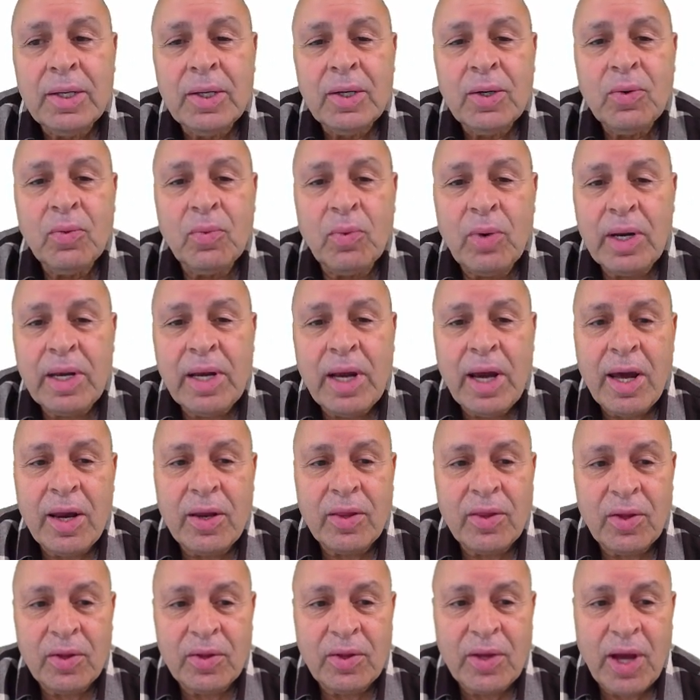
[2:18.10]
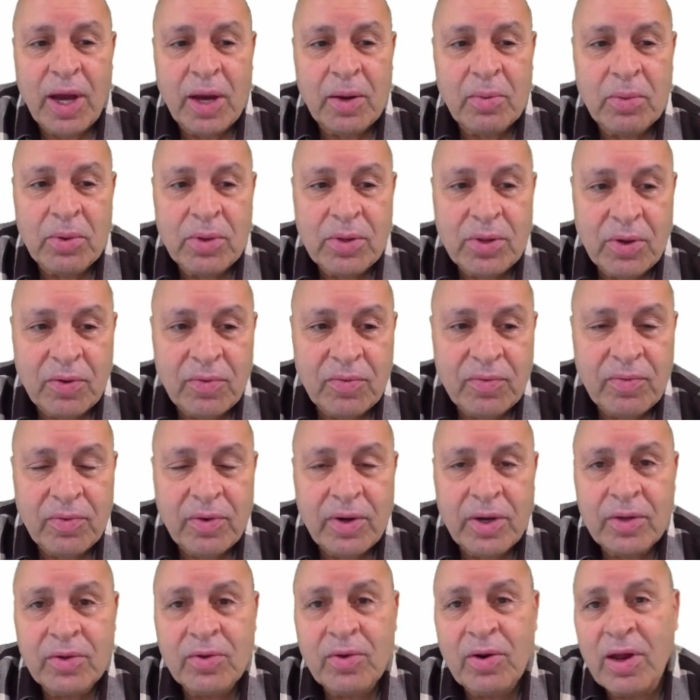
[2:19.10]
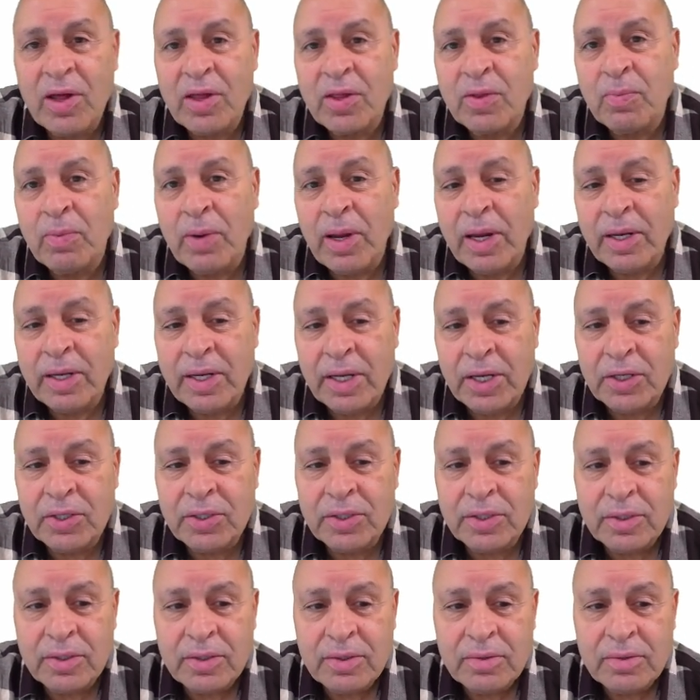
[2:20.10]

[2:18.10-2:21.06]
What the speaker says: What are the types of transplantation?